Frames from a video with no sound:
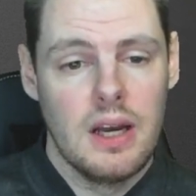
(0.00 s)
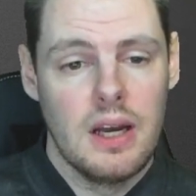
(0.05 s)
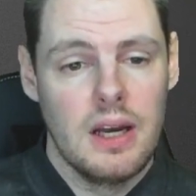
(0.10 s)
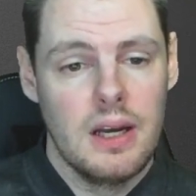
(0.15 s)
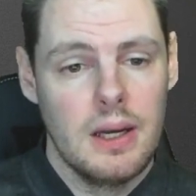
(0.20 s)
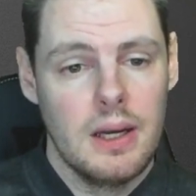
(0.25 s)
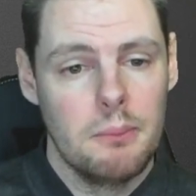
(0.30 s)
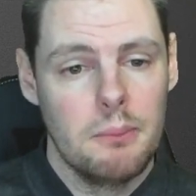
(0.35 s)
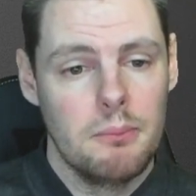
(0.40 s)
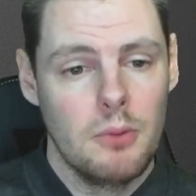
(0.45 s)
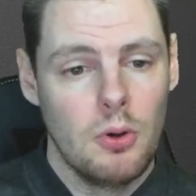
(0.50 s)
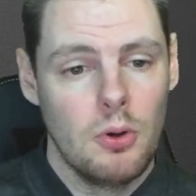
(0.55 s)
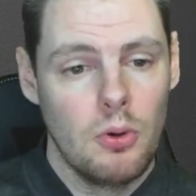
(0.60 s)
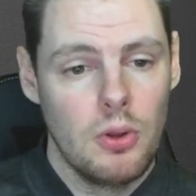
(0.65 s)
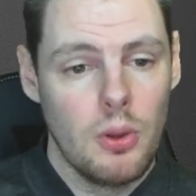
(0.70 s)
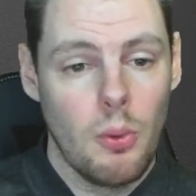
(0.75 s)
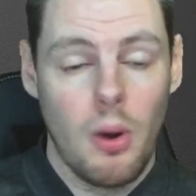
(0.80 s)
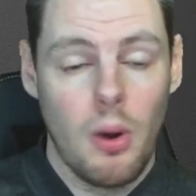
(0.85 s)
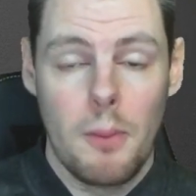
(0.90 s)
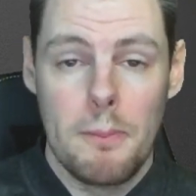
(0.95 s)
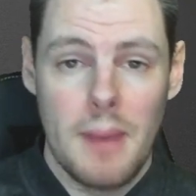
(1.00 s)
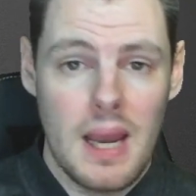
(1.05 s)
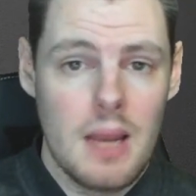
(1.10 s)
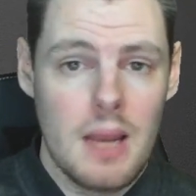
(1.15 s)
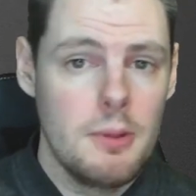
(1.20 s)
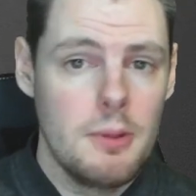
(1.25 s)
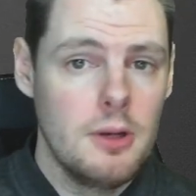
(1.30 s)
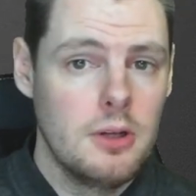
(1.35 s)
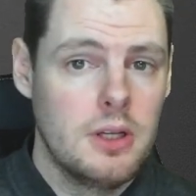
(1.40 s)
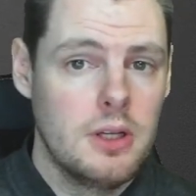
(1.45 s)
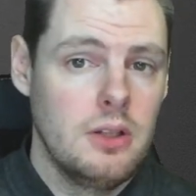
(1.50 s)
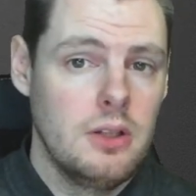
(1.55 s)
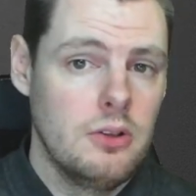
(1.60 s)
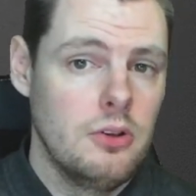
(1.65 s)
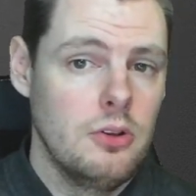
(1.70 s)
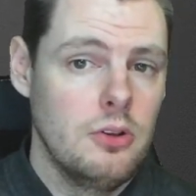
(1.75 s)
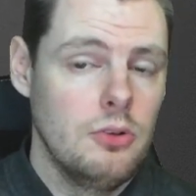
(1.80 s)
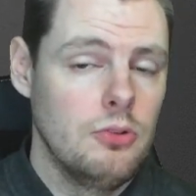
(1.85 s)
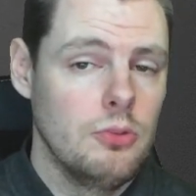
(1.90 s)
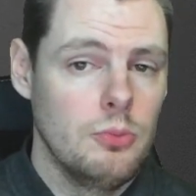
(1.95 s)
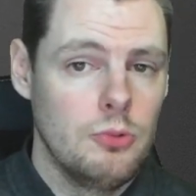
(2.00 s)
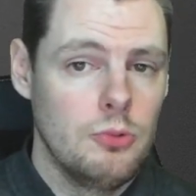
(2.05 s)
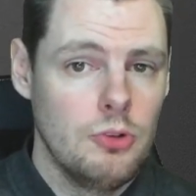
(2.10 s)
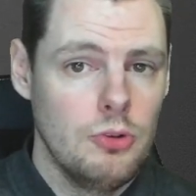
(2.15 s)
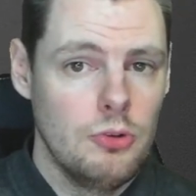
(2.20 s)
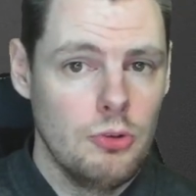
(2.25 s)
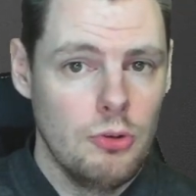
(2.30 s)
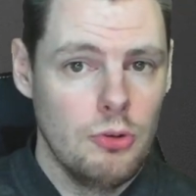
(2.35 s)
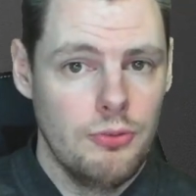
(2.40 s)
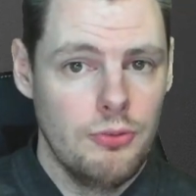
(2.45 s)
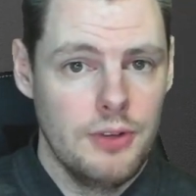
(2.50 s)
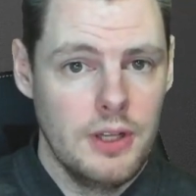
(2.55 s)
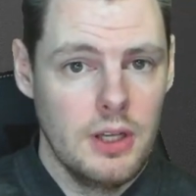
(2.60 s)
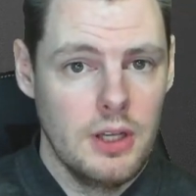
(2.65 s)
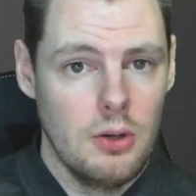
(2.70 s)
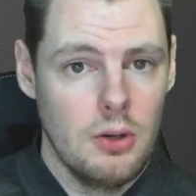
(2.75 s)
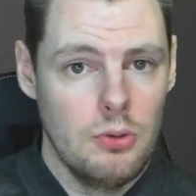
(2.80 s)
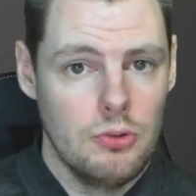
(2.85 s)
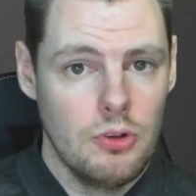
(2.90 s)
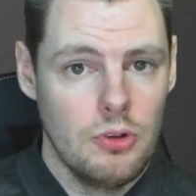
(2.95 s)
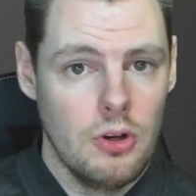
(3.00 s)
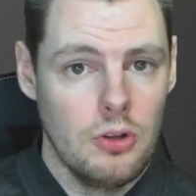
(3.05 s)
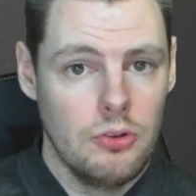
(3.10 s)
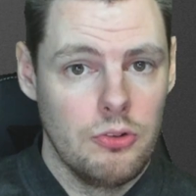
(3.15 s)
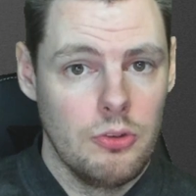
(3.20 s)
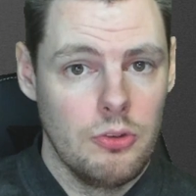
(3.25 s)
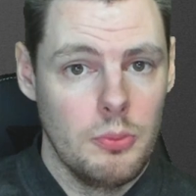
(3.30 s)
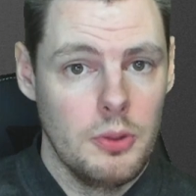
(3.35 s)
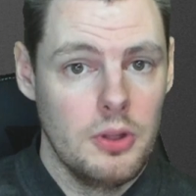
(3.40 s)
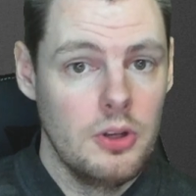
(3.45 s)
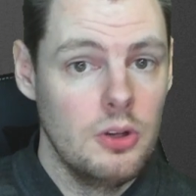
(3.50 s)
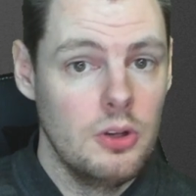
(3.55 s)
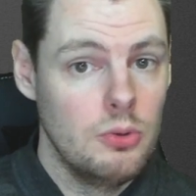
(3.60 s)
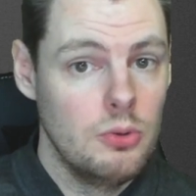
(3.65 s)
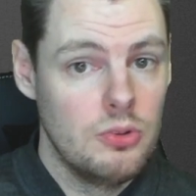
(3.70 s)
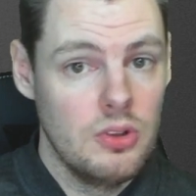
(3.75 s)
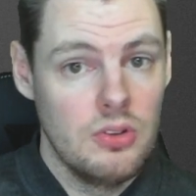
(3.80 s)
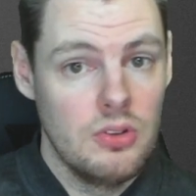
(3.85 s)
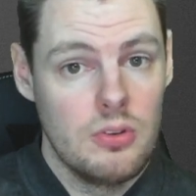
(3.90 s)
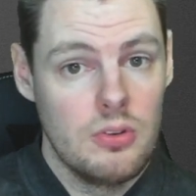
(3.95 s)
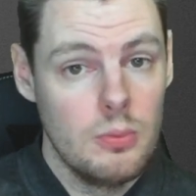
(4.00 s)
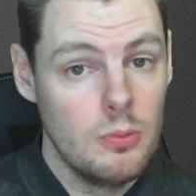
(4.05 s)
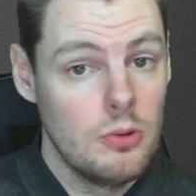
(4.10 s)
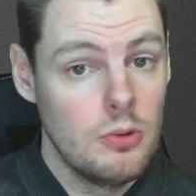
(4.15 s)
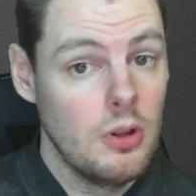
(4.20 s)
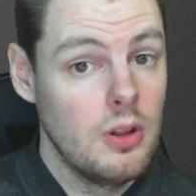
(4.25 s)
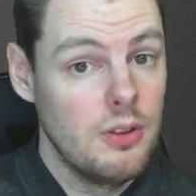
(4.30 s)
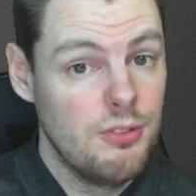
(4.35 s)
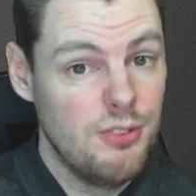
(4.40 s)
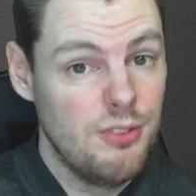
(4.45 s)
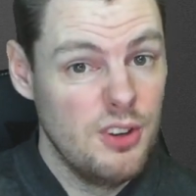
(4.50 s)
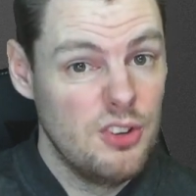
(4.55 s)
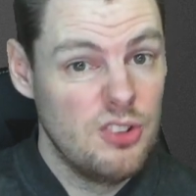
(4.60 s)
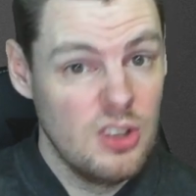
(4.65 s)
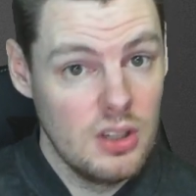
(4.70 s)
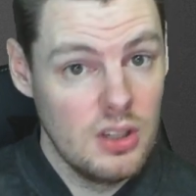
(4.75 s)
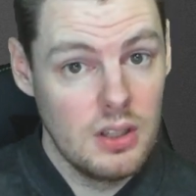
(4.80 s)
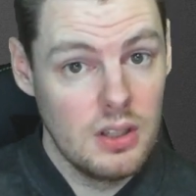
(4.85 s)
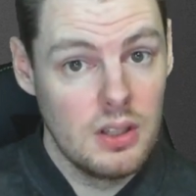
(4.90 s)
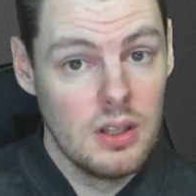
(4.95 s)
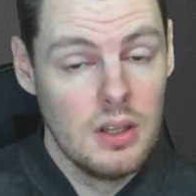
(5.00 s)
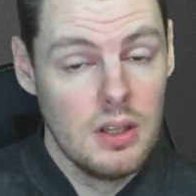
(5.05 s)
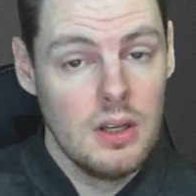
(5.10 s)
Although I may be looking to do some tutorial videos on some of the new systems, like the fishing